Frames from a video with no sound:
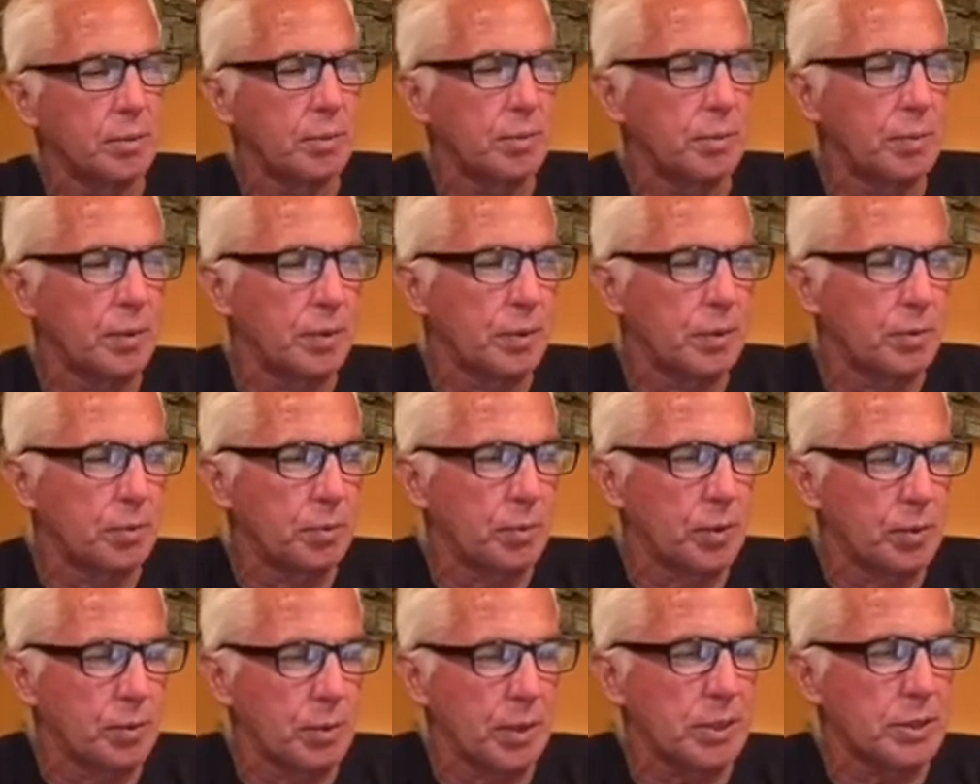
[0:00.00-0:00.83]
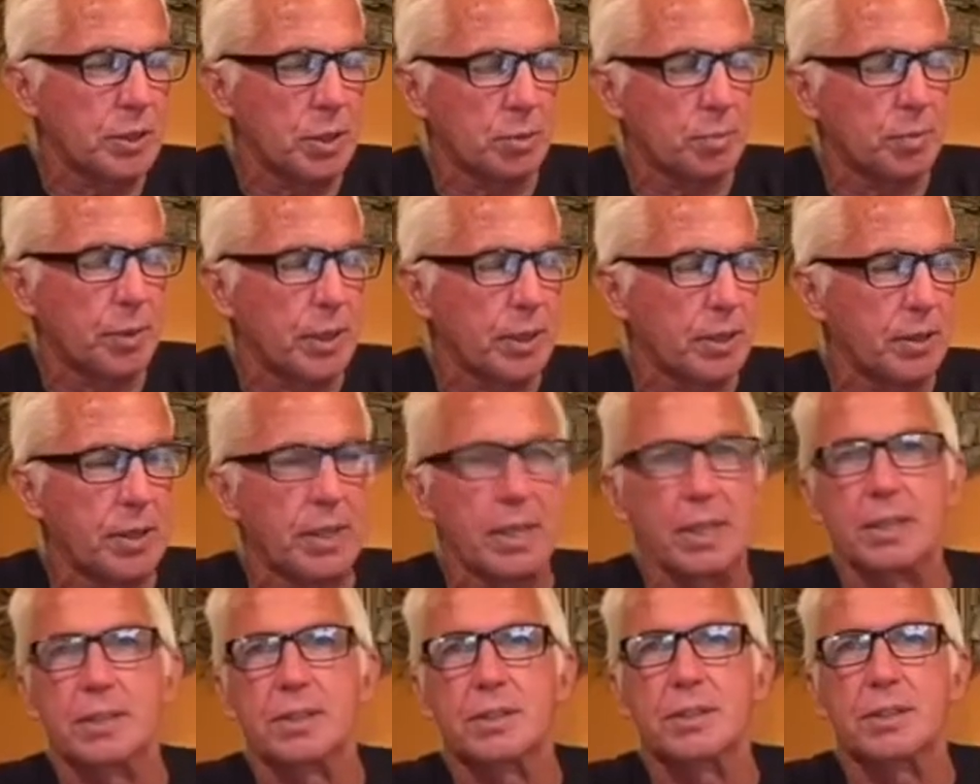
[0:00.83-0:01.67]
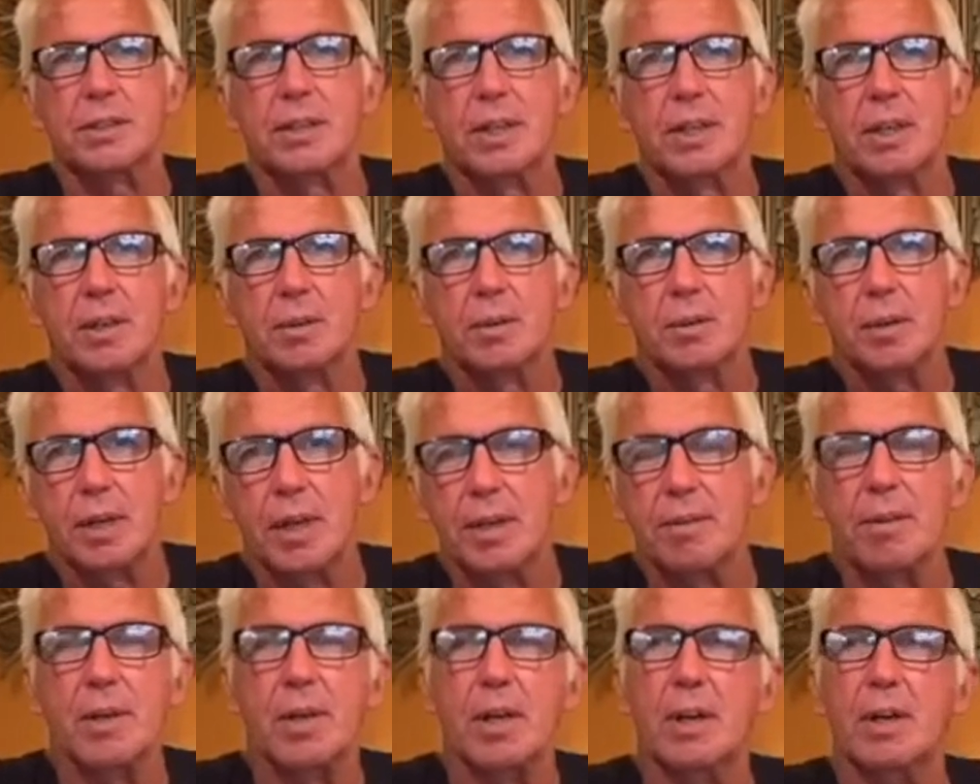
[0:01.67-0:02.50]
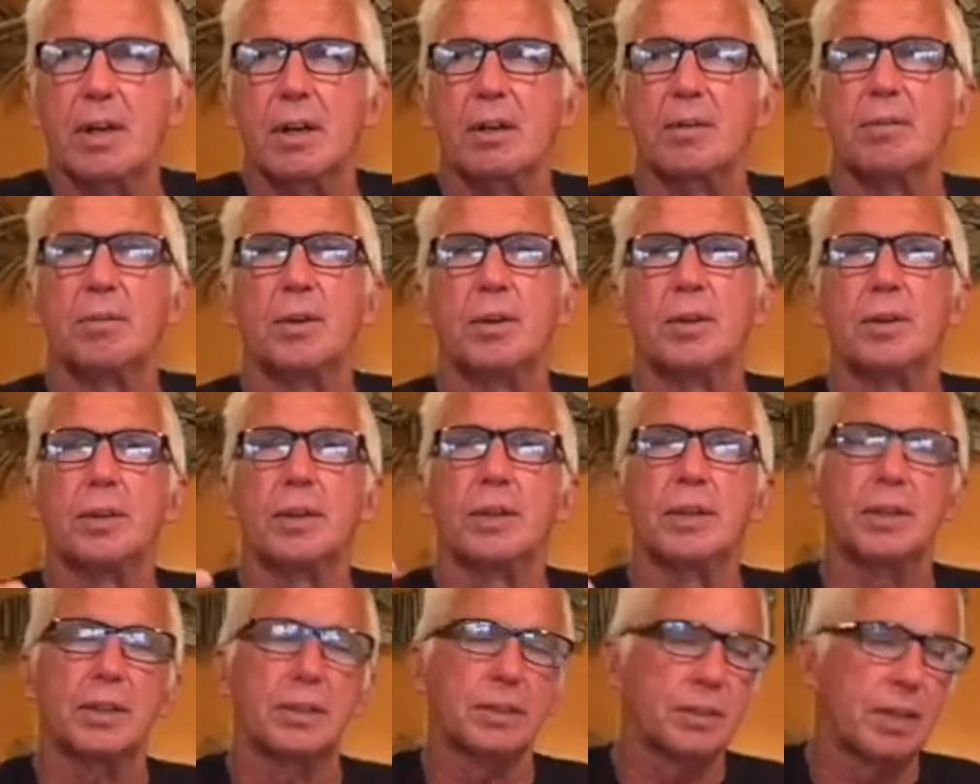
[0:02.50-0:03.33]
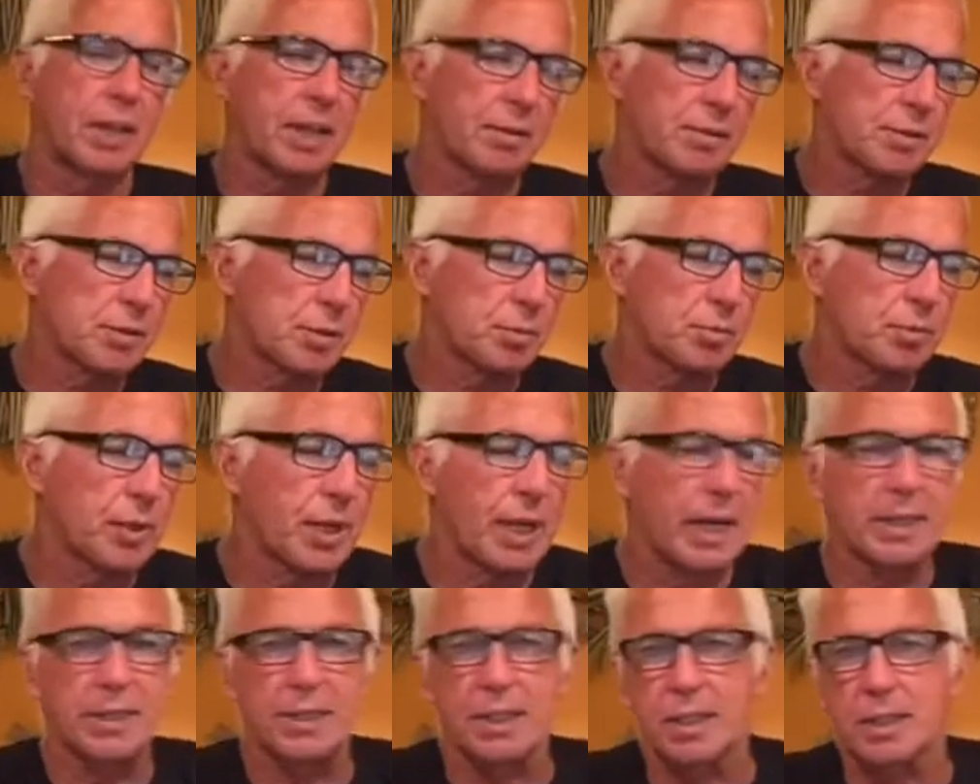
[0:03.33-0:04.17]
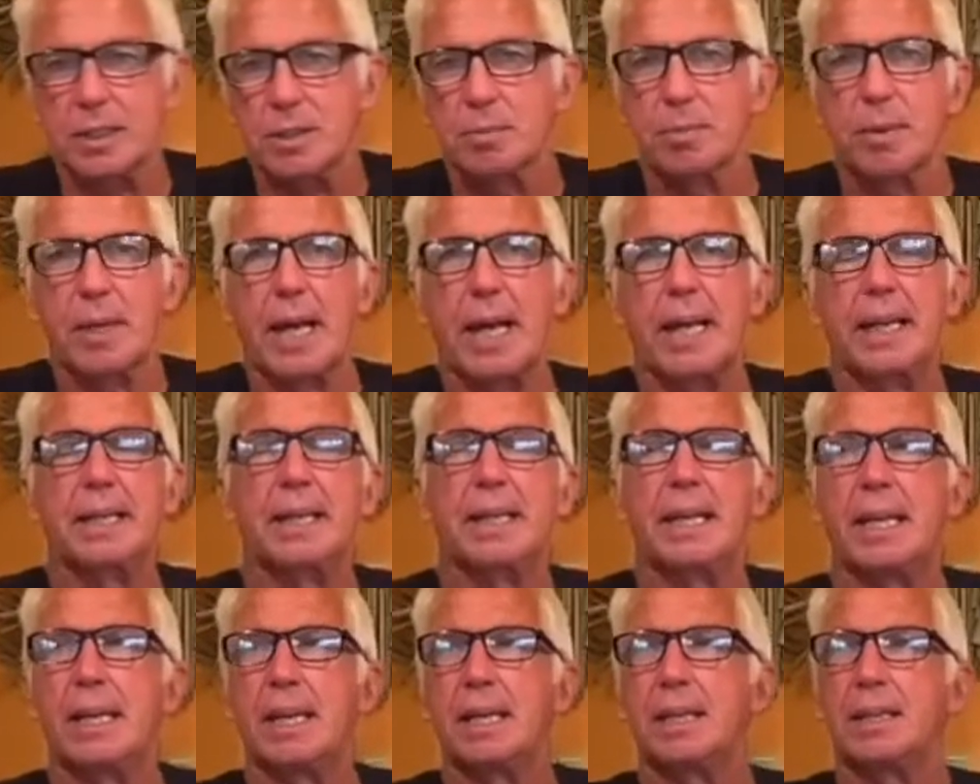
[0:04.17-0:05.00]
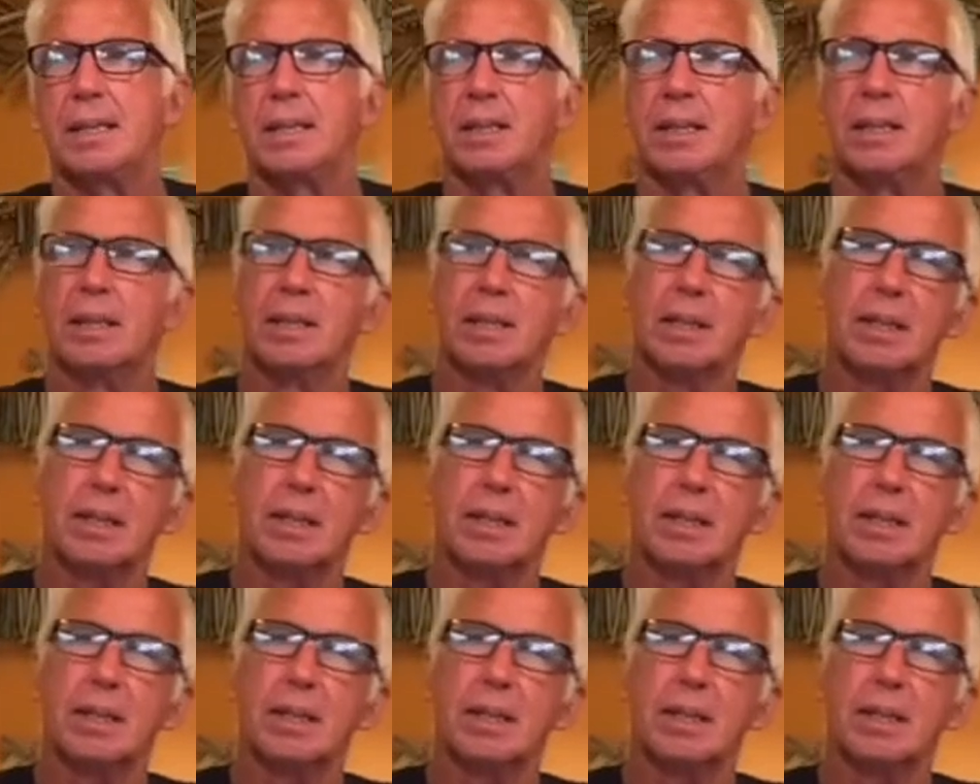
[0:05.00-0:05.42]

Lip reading: We want you to bring your kids. We're gonna have a carnival. You can have some rides, get some cotton candy,